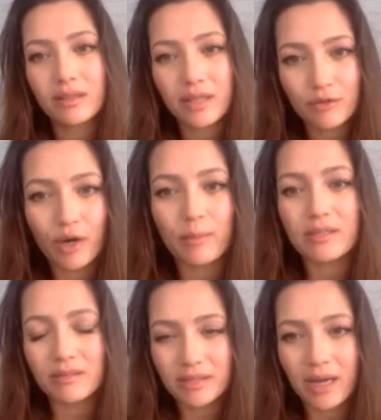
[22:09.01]
the
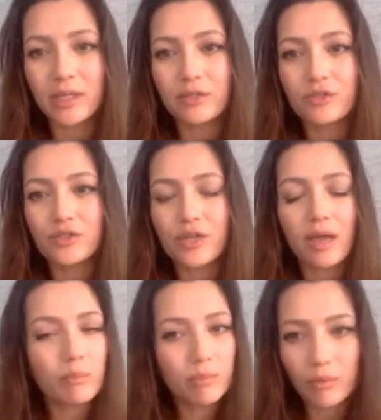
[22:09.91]
environmental damage,
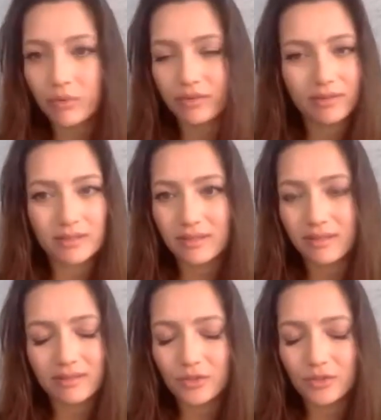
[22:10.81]
and both is
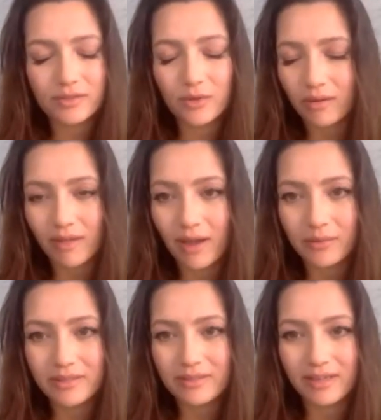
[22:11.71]
just not allowed
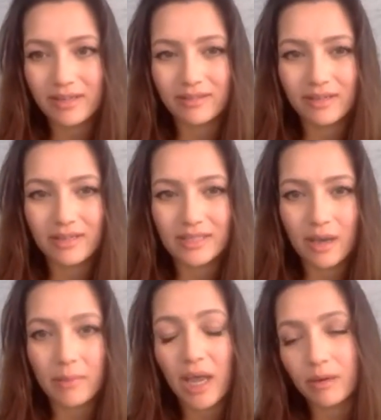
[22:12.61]
in Islam,
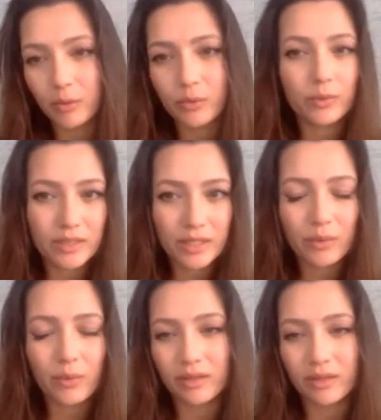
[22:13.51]
animal cruelty or
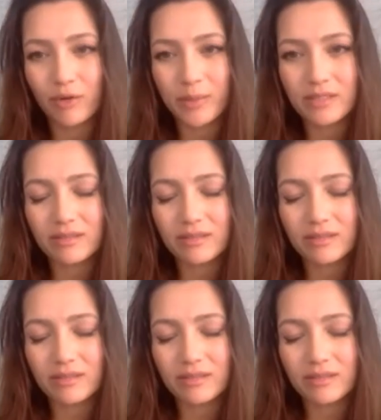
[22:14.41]
the environmental